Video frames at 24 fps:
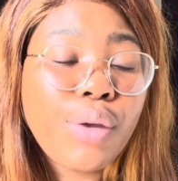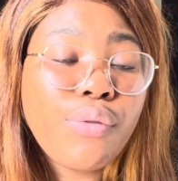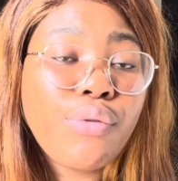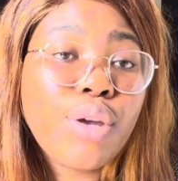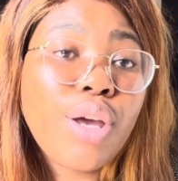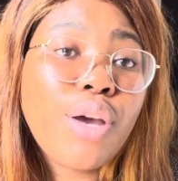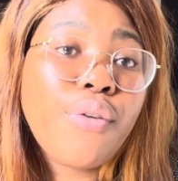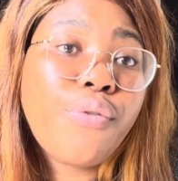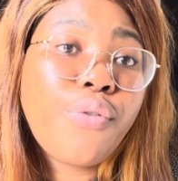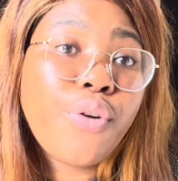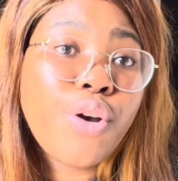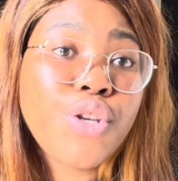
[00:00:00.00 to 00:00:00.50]
if
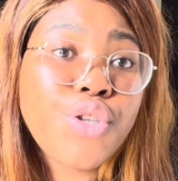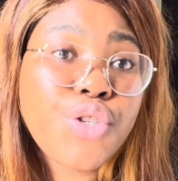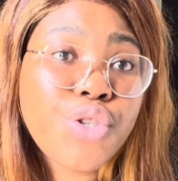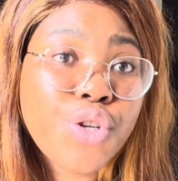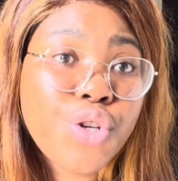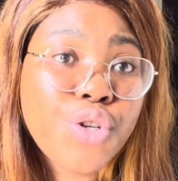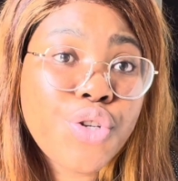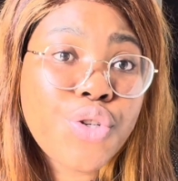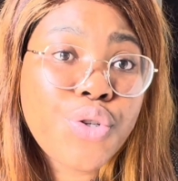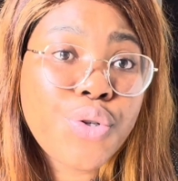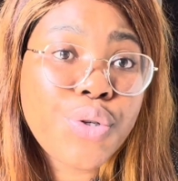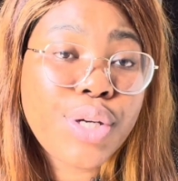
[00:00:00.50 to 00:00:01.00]
you're a
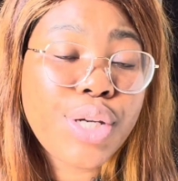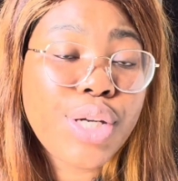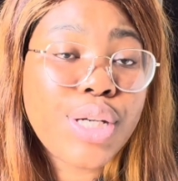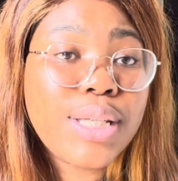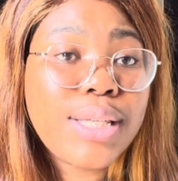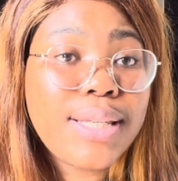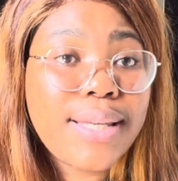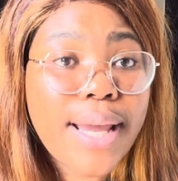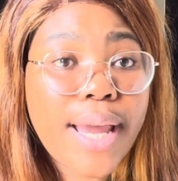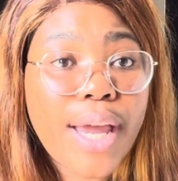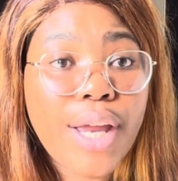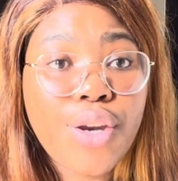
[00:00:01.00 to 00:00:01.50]
first-year
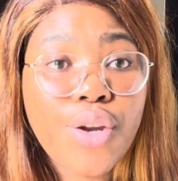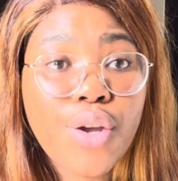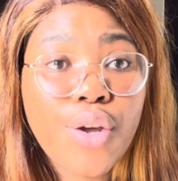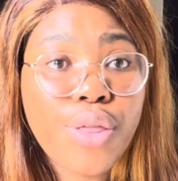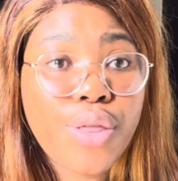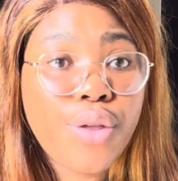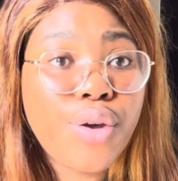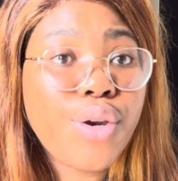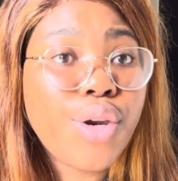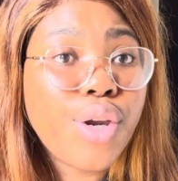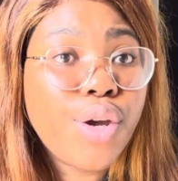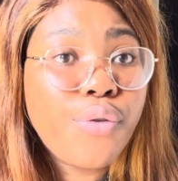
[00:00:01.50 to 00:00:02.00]
student, second year,
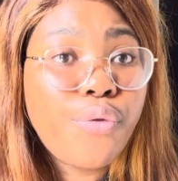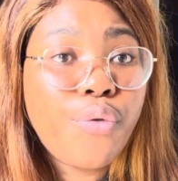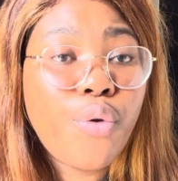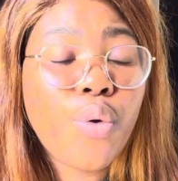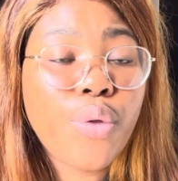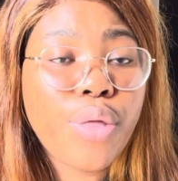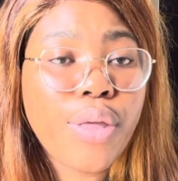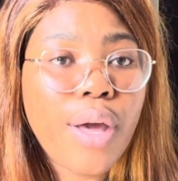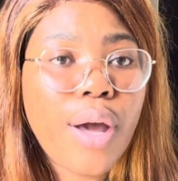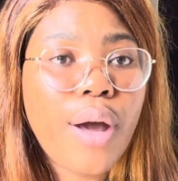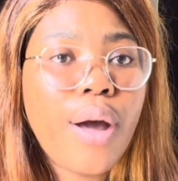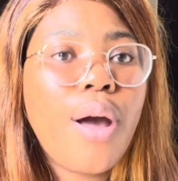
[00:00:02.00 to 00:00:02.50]
third year,
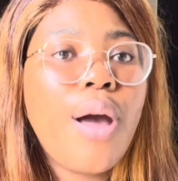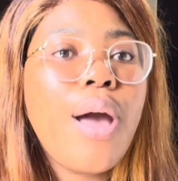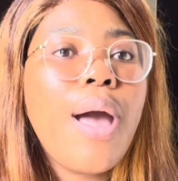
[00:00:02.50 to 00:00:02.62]
fourth year,